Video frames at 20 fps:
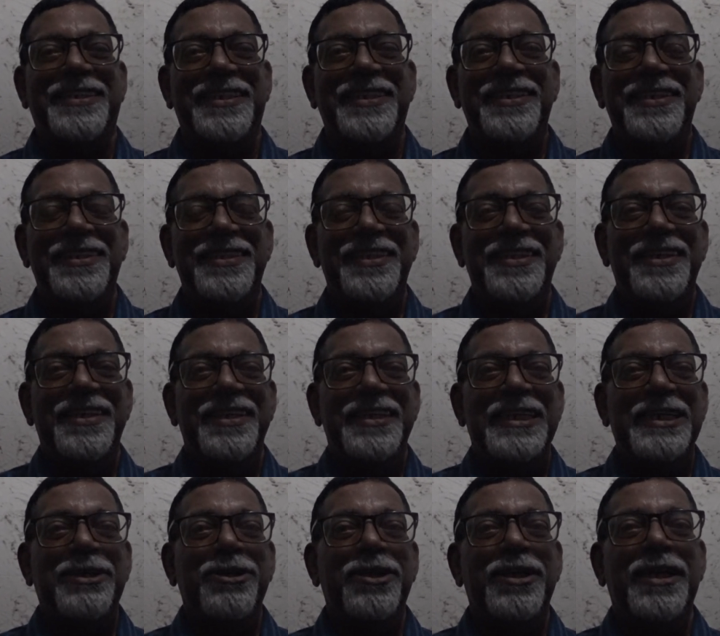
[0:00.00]
Yes.
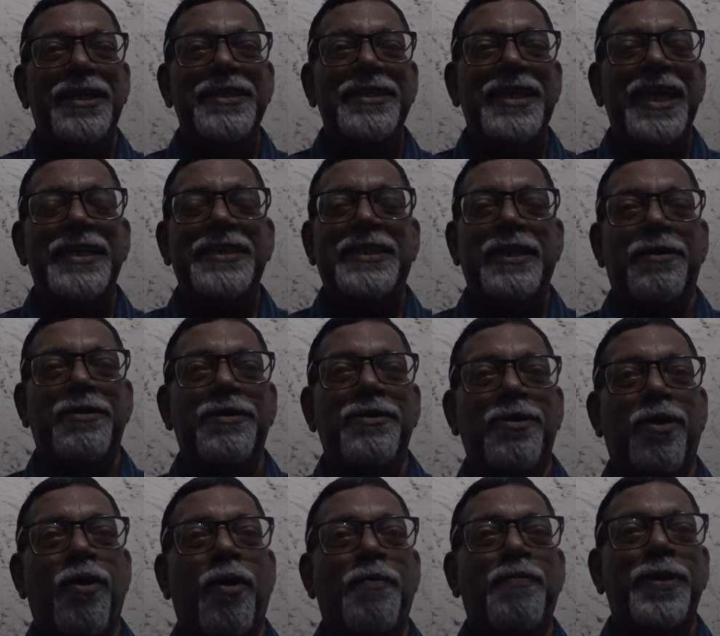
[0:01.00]
It was just
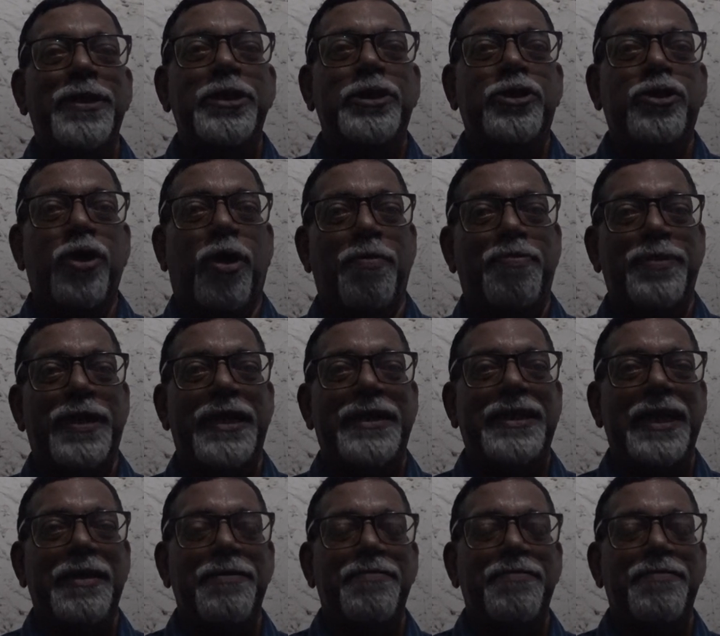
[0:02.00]
an open slope that time.